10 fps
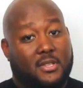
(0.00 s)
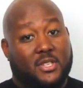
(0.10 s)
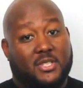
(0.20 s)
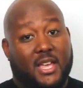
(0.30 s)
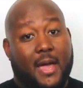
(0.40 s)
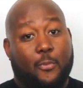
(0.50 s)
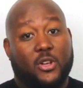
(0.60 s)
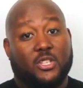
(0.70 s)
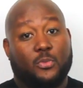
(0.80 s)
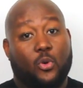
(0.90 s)
It's the same
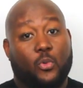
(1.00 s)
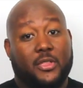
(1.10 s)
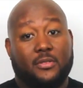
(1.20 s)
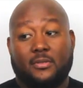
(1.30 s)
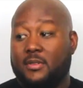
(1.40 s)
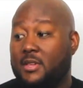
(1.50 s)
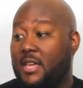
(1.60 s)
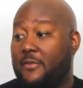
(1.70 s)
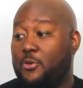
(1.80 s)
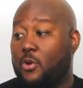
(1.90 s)
principle when,
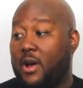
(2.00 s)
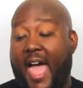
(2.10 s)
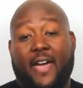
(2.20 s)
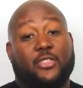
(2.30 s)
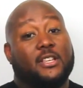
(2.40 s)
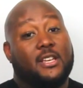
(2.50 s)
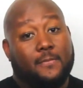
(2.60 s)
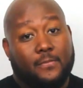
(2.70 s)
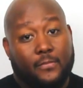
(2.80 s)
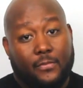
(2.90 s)
if you're an athlete
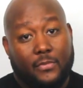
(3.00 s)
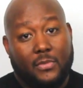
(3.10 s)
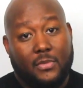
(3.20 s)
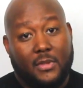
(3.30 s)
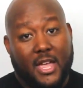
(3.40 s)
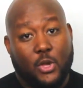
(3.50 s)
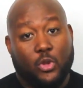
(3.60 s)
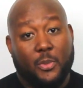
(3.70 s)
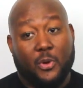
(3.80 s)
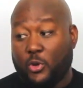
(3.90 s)
and
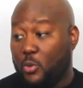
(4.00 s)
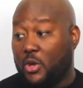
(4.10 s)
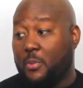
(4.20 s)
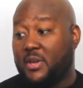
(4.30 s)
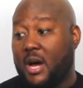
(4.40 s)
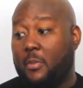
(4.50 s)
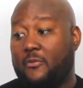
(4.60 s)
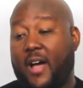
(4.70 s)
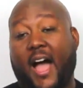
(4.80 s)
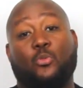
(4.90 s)
you want to become
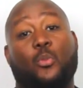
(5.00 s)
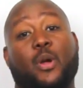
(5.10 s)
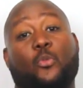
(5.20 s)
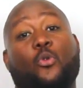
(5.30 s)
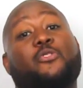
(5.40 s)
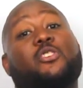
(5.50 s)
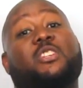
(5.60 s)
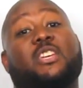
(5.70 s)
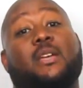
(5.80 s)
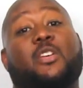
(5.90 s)
a valuable member of your
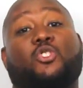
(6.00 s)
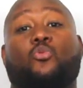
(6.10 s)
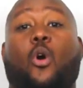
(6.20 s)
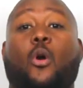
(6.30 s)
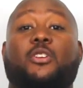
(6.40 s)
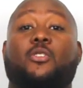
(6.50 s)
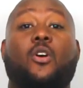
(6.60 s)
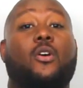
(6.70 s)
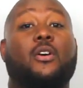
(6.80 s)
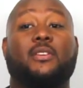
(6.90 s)
team that you're already
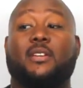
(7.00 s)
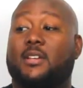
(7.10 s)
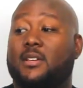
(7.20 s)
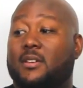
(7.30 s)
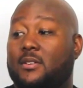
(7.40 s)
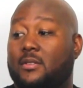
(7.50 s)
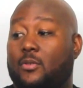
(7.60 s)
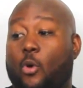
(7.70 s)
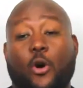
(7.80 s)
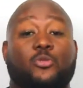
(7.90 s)
on,
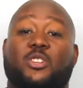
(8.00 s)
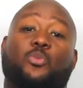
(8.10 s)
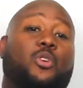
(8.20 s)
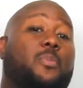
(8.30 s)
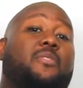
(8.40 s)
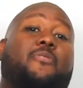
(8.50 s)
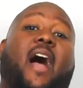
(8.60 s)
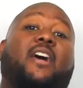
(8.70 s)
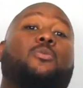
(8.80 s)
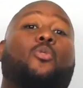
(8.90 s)
or you just want to be
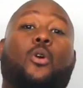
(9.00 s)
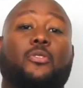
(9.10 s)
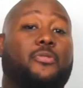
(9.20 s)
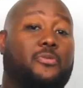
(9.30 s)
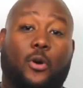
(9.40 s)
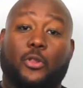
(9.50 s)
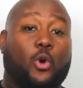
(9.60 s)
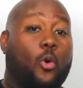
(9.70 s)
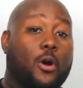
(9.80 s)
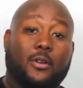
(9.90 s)
valuable on
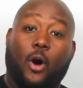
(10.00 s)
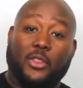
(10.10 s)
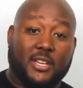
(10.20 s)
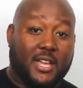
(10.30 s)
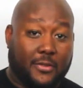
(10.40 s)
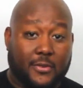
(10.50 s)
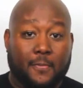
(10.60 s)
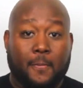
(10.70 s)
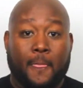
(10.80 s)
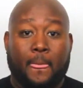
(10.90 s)
the court
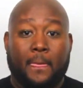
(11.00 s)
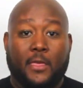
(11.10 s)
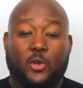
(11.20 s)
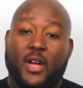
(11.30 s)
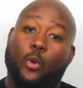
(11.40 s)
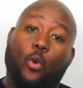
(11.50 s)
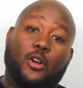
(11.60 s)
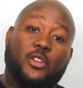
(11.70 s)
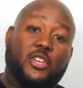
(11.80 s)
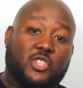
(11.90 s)
altogether, you got to
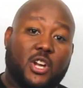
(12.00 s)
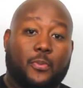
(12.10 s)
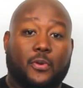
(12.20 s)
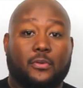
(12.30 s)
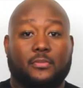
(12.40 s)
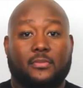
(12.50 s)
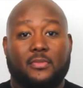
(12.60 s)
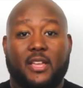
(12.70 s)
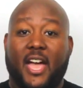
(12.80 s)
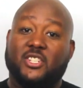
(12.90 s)
work on your jumper.
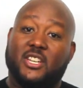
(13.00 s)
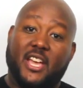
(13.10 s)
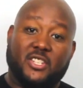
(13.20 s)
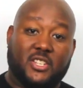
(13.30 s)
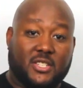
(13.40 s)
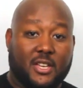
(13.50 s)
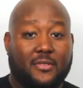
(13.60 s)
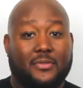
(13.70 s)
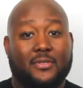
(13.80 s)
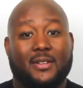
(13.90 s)
Educate
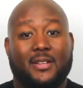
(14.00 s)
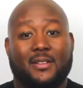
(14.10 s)
yourself.